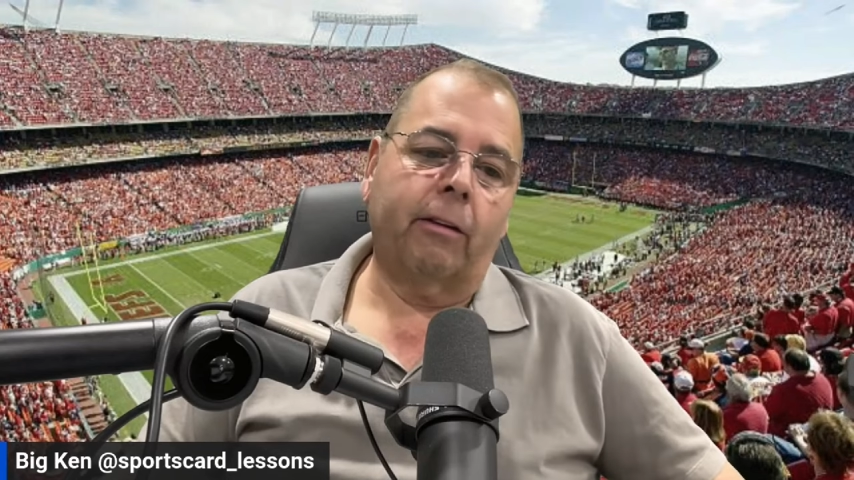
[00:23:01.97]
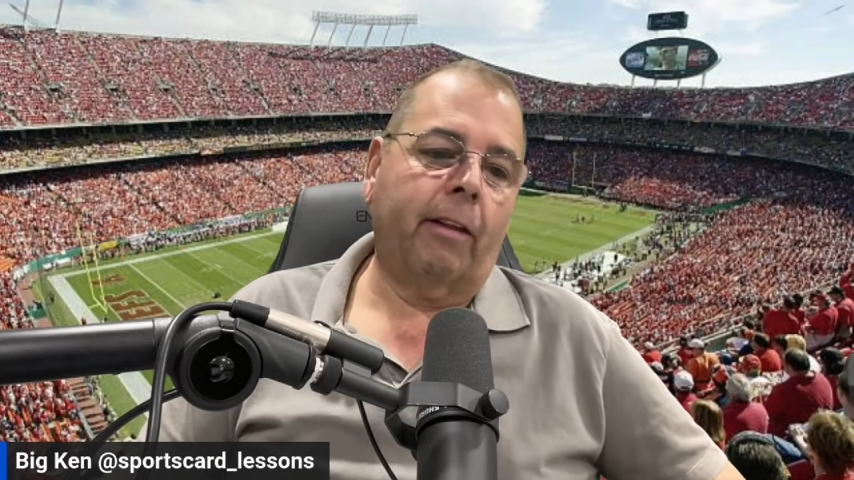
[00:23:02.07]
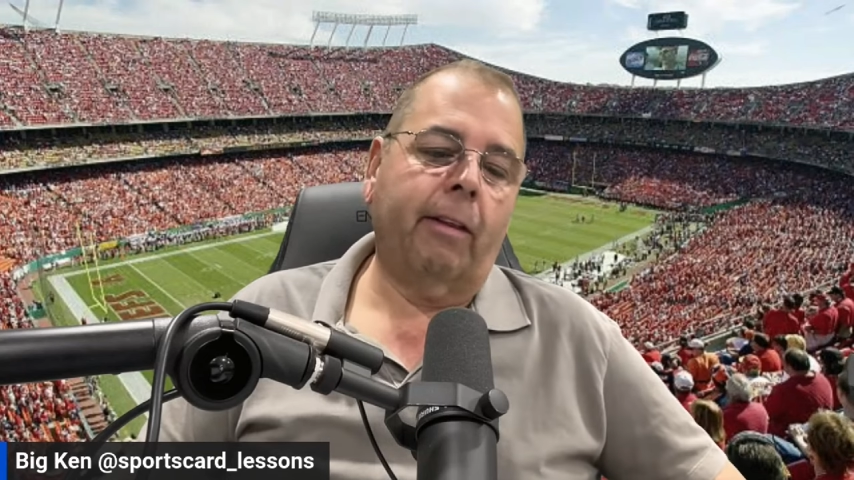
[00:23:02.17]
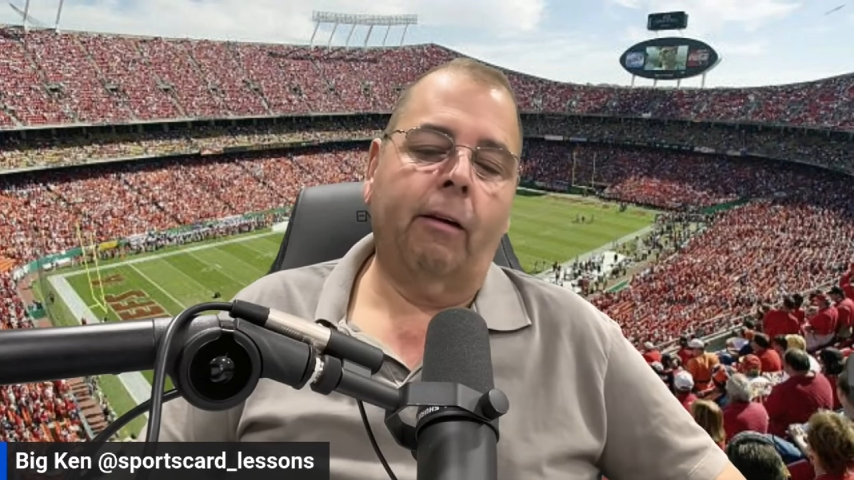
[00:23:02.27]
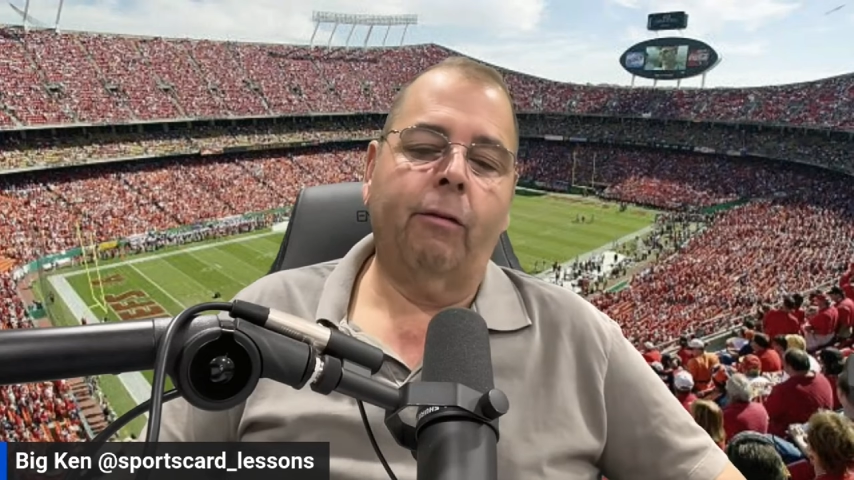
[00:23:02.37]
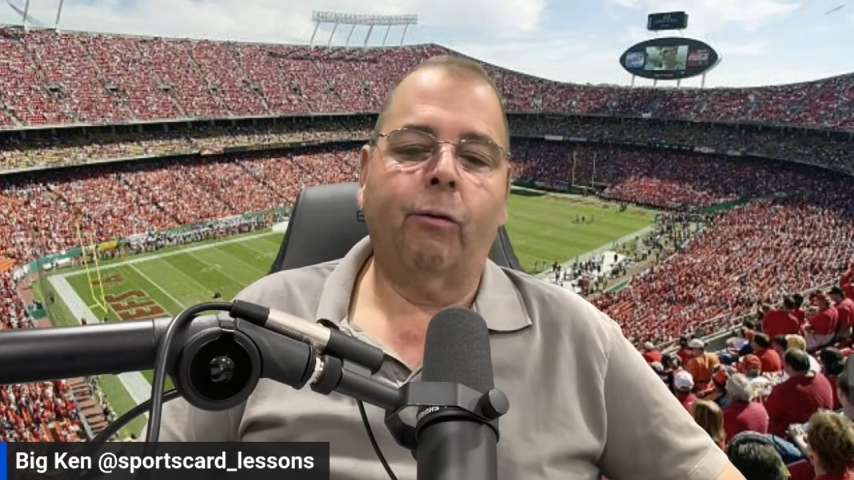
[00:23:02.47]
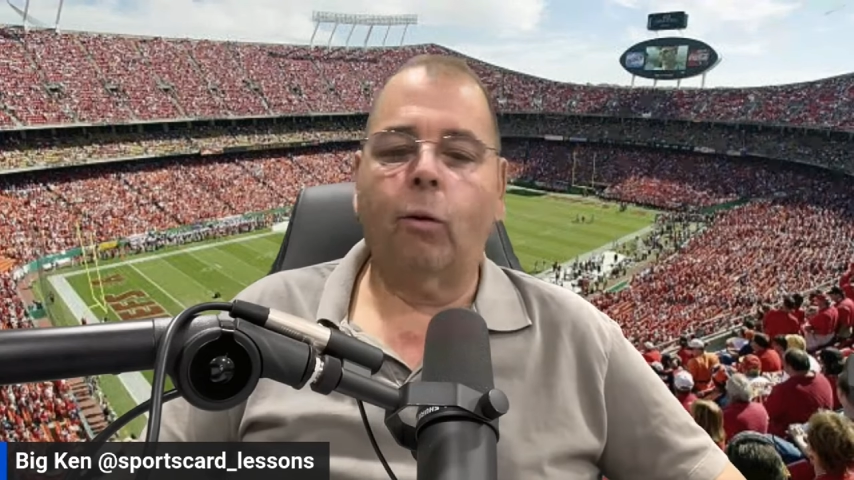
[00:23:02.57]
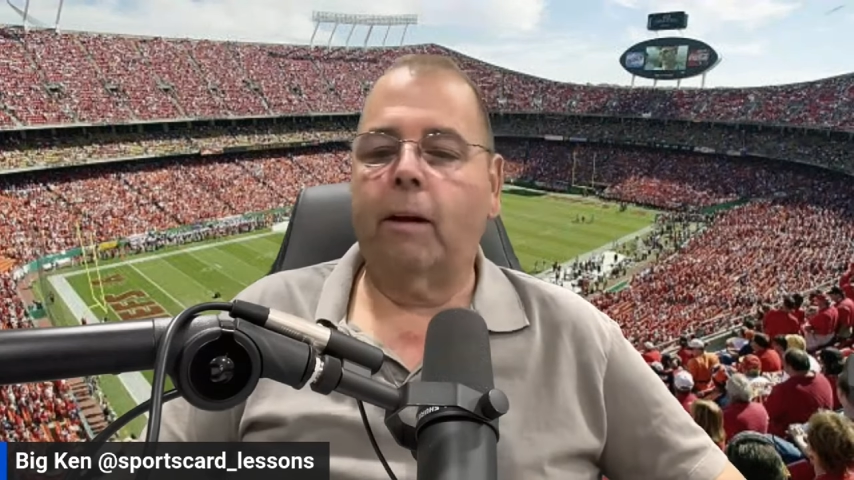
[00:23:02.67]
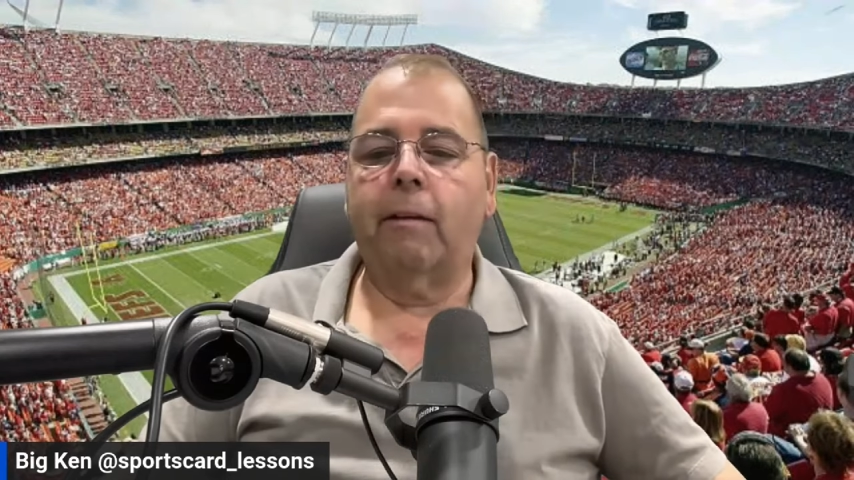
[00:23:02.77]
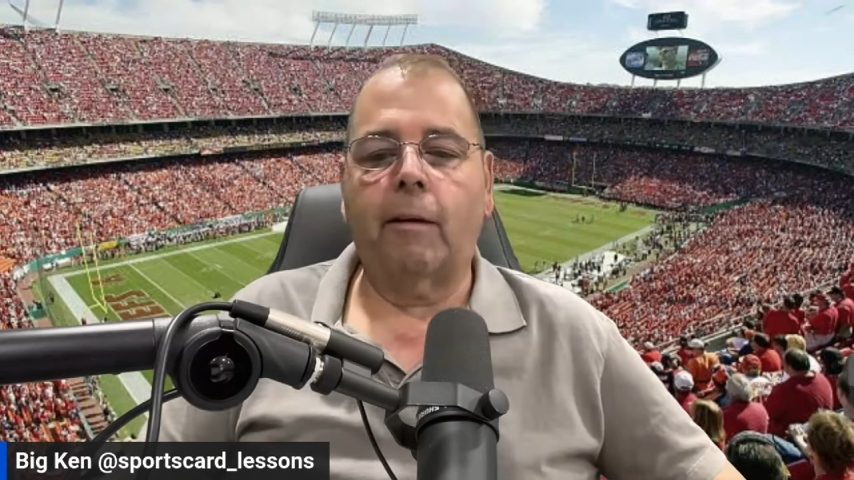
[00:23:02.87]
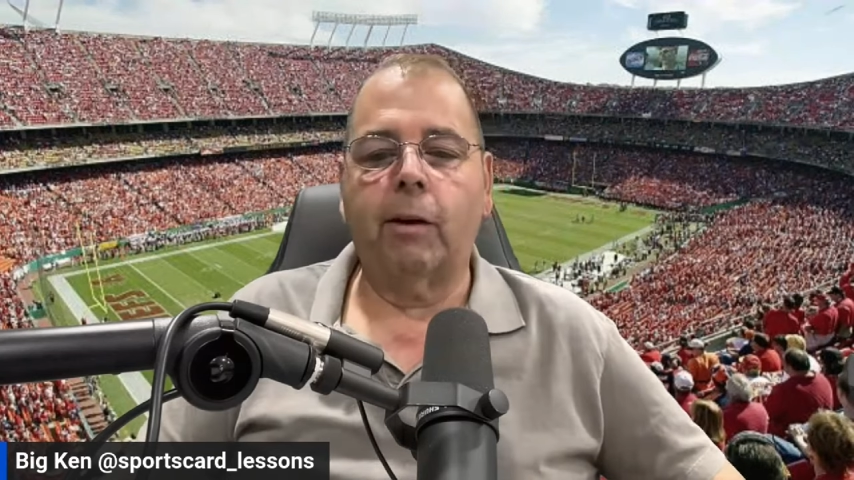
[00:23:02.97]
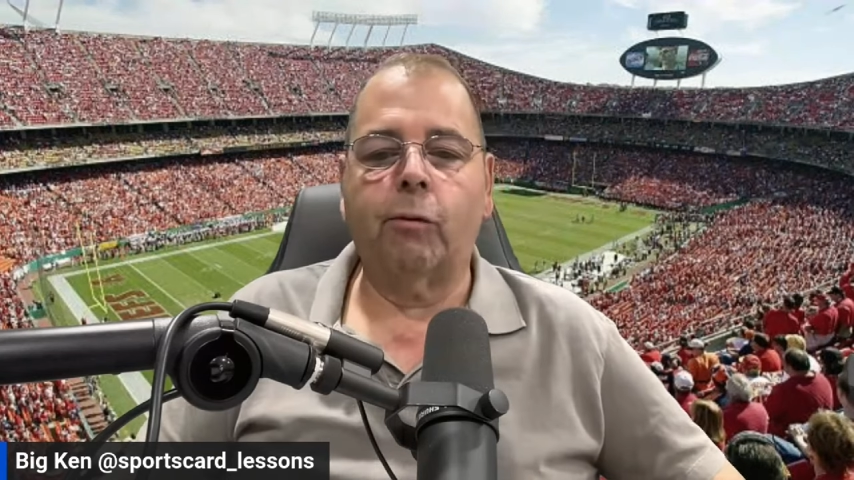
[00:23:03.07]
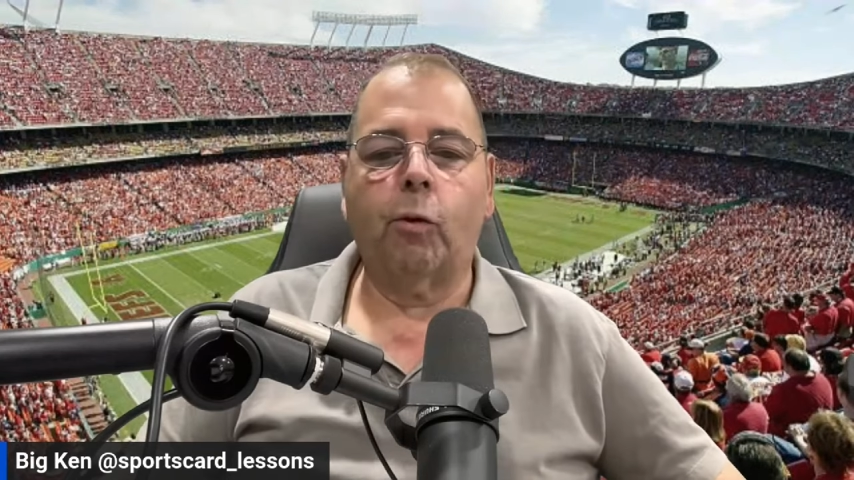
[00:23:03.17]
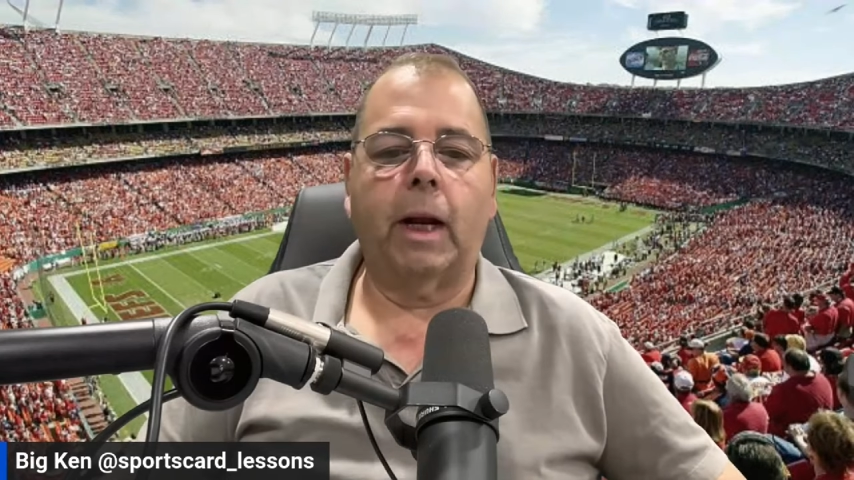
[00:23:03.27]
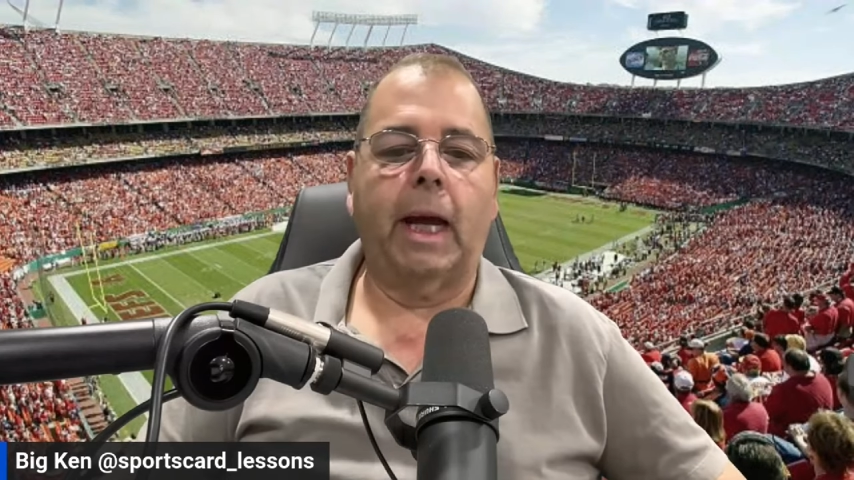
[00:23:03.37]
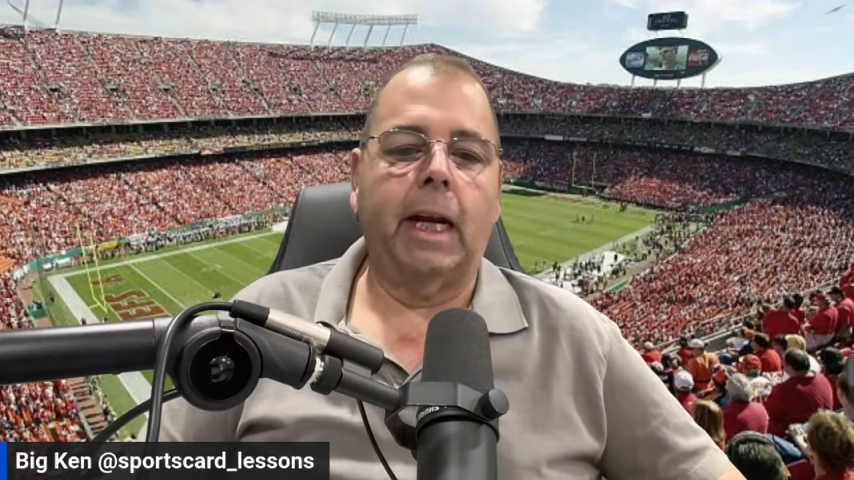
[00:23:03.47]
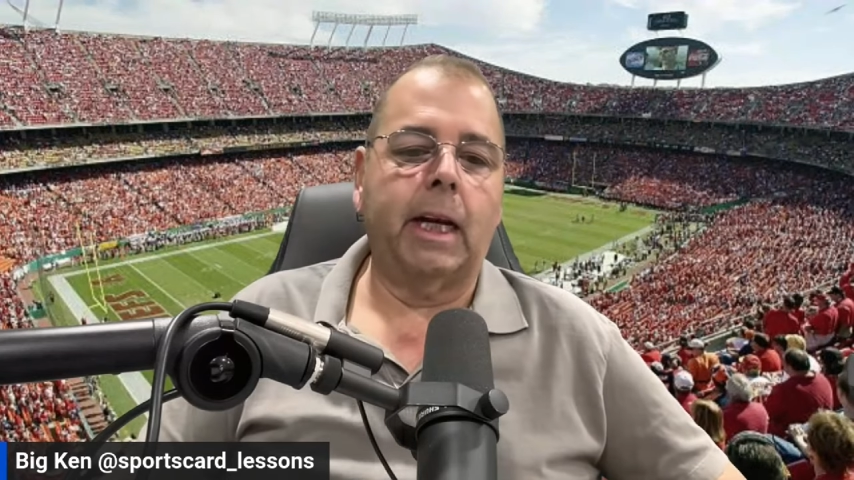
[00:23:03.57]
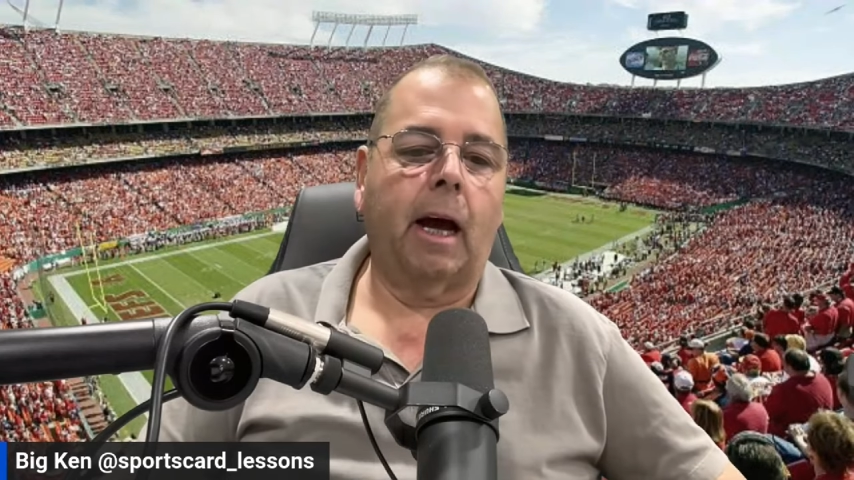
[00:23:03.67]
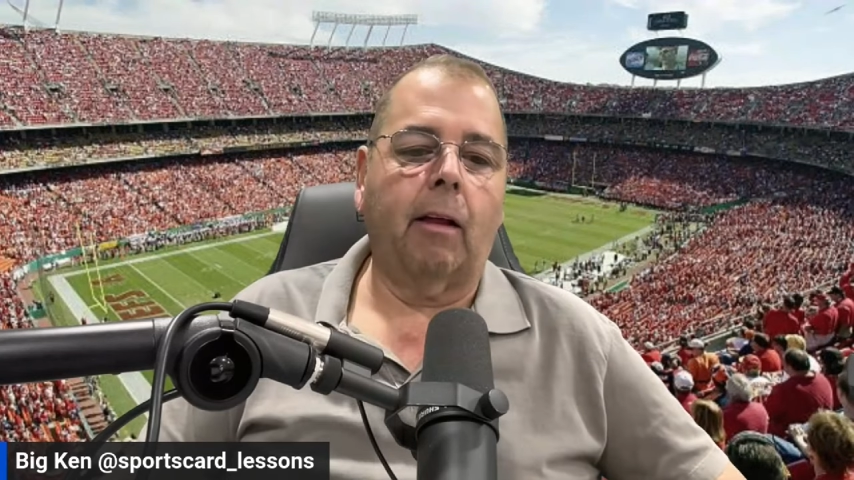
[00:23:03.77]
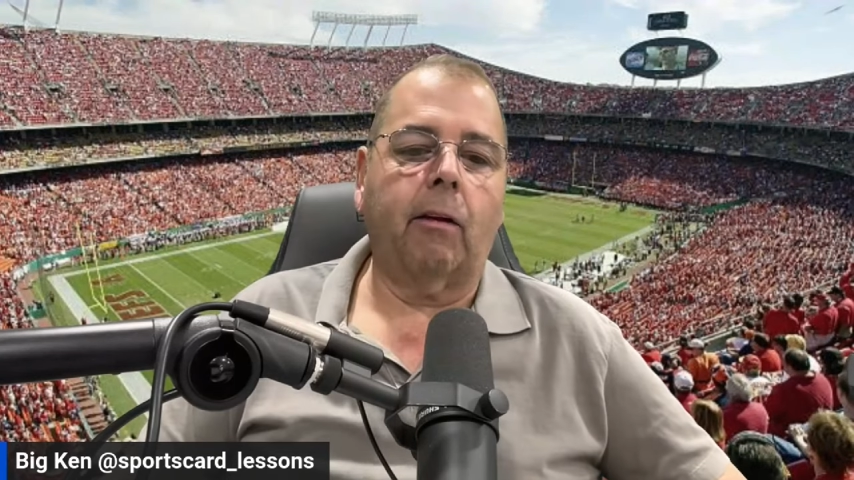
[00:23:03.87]
I think $47,
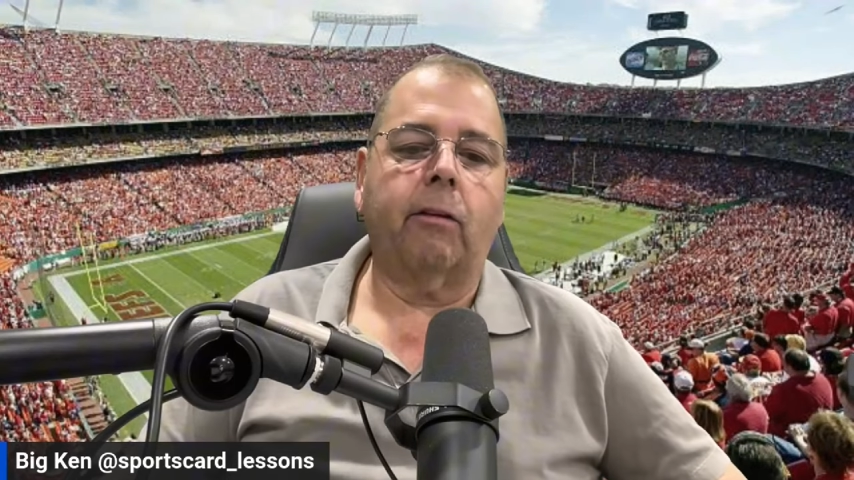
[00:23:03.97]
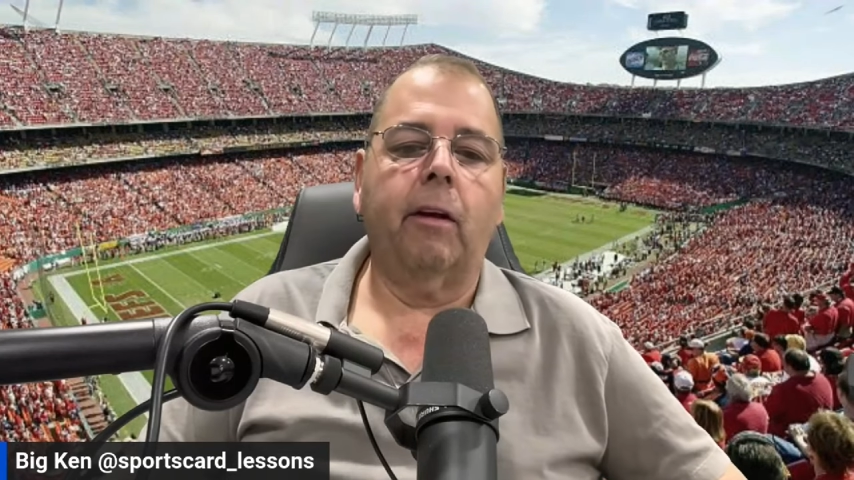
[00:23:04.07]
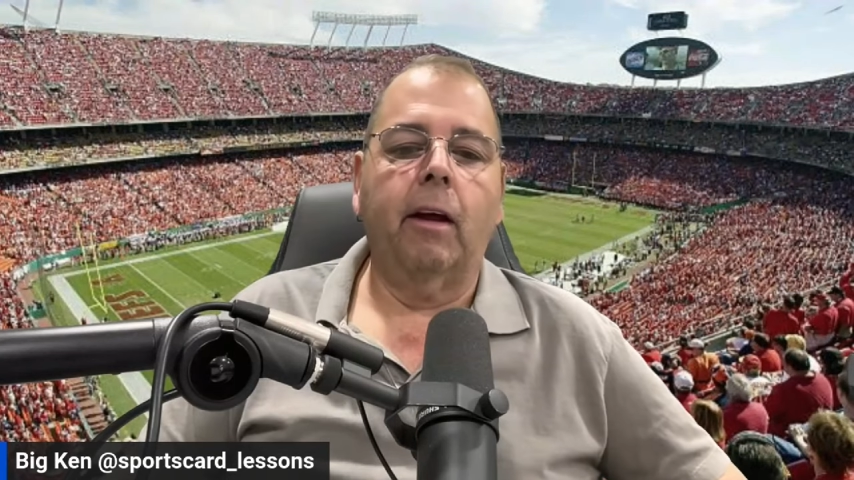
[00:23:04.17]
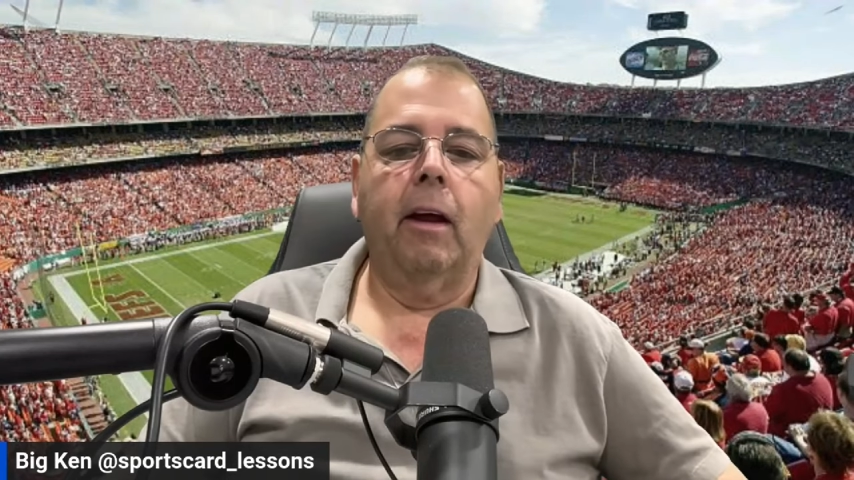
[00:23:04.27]
$48.